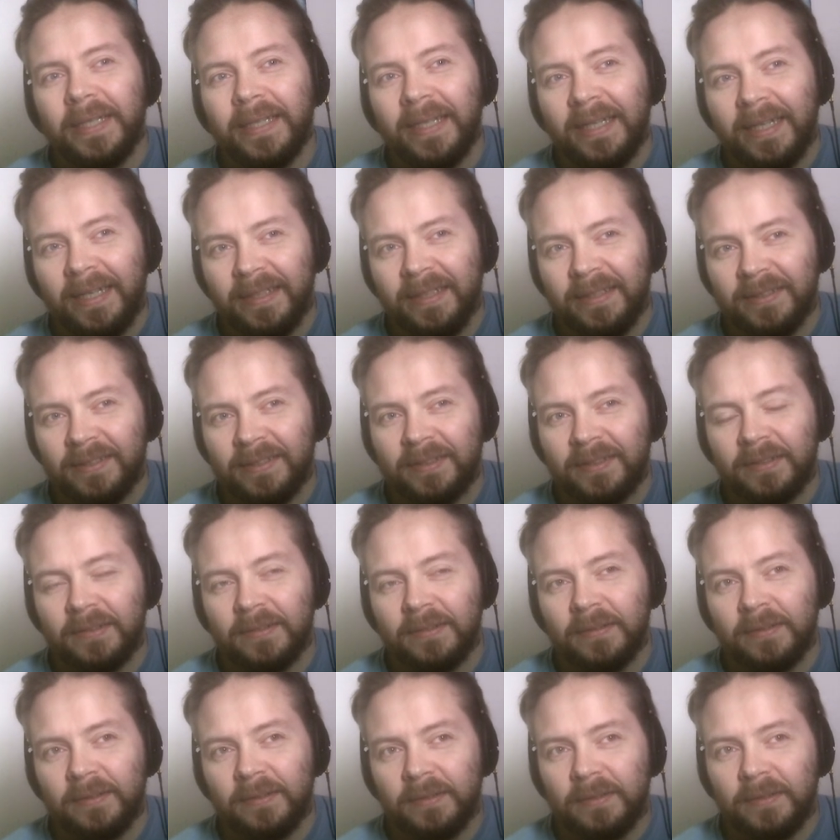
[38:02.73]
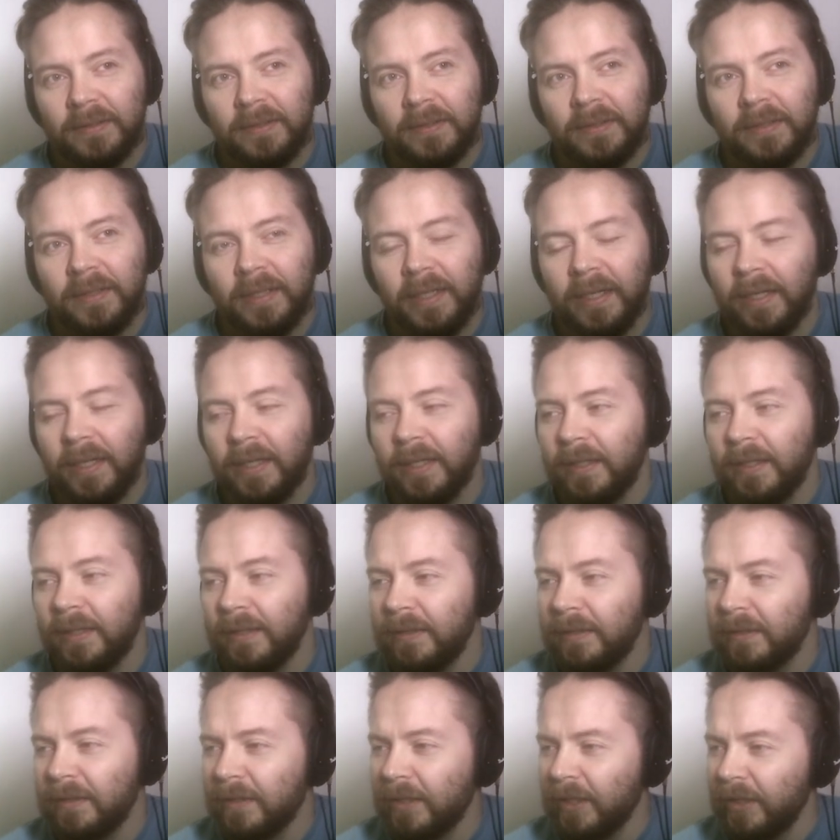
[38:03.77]
the latest
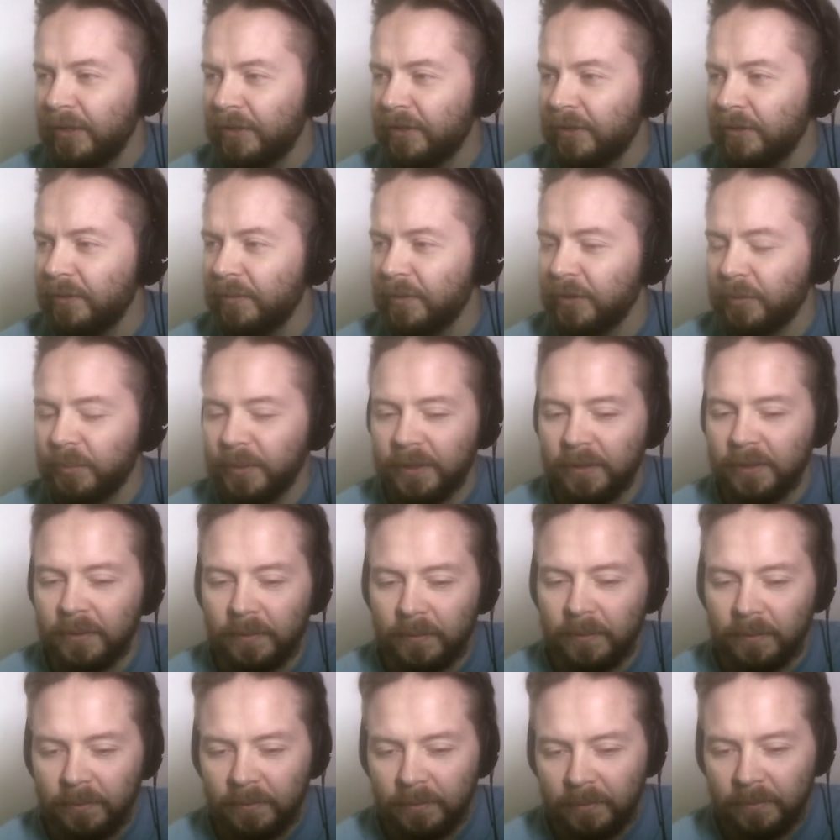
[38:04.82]
cartoon was pretty cool.